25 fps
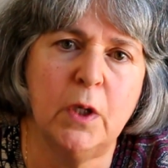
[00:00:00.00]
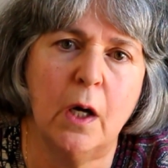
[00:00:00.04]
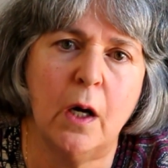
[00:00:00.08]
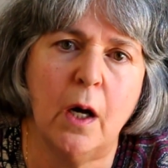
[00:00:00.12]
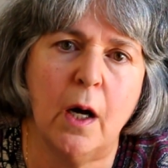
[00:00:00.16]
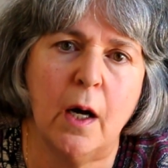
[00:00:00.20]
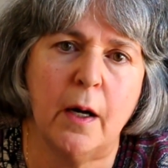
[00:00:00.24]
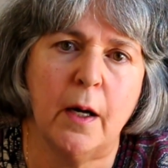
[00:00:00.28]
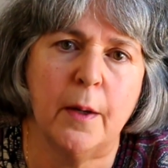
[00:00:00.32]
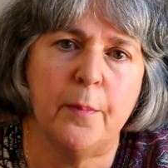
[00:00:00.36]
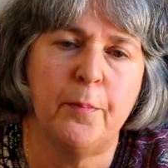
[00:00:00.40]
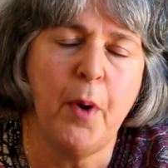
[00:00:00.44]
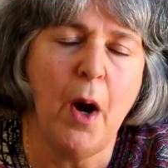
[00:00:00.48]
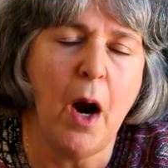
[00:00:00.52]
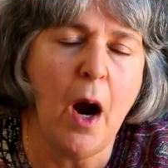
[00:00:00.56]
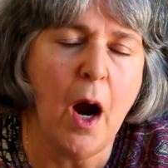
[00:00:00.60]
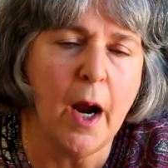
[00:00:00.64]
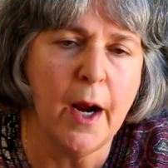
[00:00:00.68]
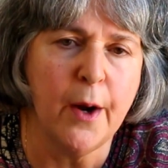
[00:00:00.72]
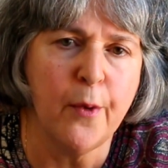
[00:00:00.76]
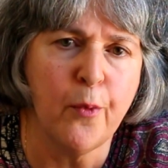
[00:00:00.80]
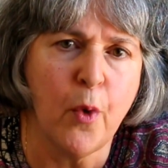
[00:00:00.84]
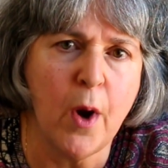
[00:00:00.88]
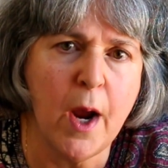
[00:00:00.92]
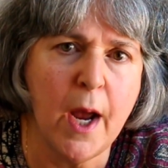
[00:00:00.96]

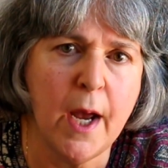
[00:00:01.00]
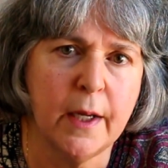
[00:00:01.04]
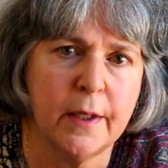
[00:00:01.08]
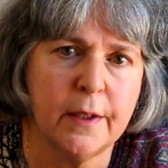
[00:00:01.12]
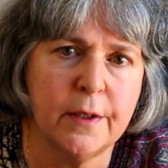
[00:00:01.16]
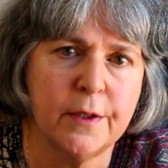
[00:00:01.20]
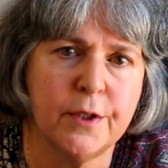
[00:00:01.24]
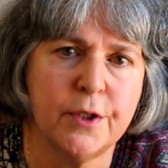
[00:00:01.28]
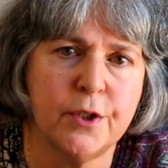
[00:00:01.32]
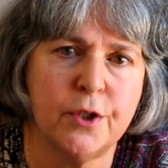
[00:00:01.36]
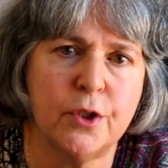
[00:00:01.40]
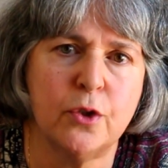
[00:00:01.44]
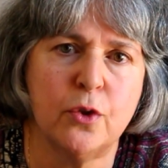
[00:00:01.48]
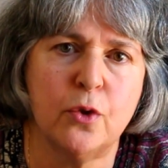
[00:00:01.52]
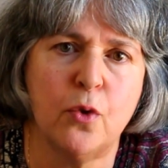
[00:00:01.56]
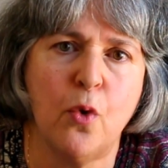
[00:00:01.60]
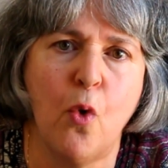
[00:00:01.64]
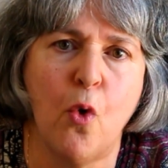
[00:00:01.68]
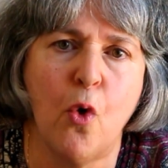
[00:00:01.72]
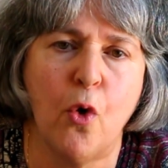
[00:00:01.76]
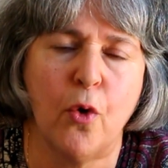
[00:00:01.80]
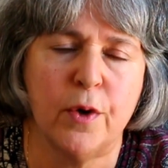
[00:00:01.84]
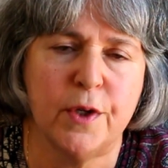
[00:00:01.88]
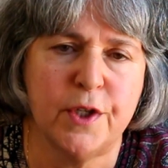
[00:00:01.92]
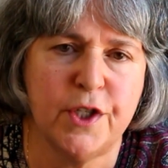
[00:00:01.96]
Pyrex
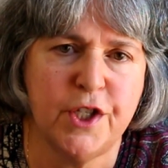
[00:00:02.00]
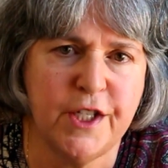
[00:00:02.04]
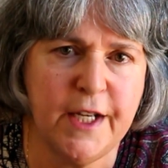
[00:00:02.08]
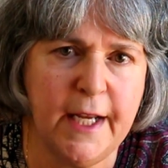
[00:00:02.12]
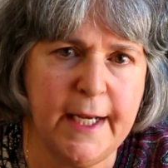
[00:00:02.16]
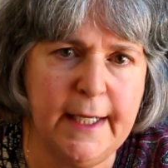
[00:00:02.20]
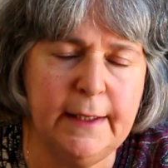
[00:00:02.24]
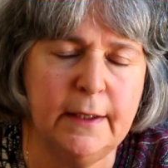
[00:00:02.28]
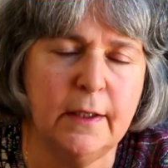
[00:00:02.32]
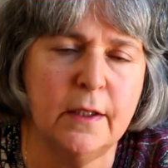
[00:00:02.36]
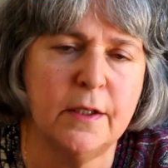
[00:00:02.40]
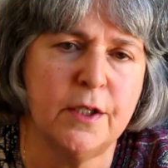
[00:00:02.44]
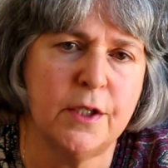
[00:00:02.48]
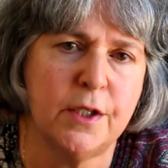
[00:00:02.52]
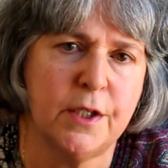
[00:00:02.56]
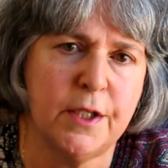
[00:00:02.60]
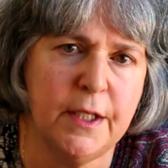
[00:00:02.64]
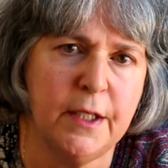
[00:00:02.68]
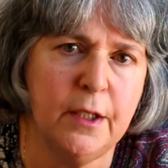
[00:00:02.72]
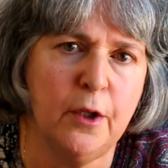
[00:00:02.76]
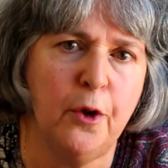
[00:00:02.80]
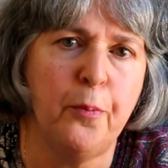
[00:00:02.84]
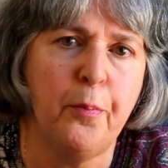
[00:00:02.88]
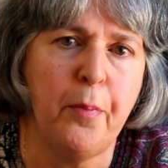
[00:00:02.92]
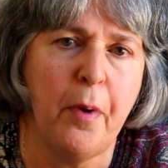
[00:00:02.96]
or a stainless
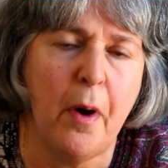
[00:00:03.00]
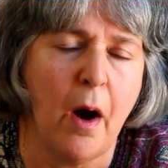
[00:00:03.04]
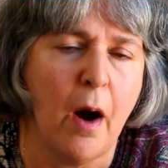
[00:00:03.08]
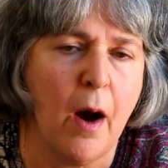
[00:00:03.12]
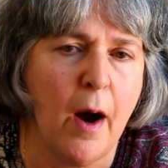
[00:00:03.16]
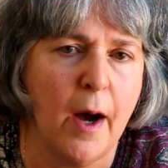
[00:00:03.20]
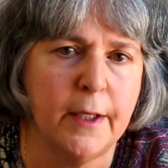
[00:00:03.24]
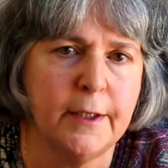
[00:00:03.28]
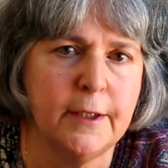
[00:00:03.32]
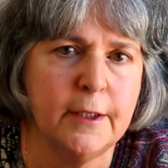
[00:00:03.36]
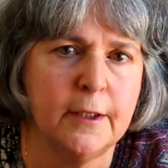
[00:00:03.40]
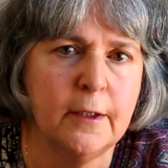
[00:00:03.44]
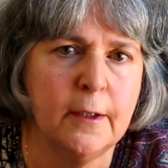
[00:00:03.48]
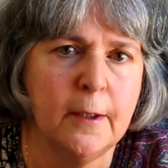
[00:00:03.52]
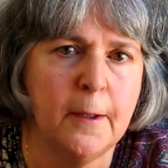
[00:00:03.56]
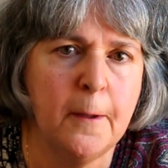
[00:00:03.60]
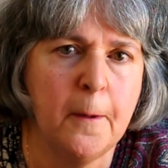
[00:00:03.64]
steel pot,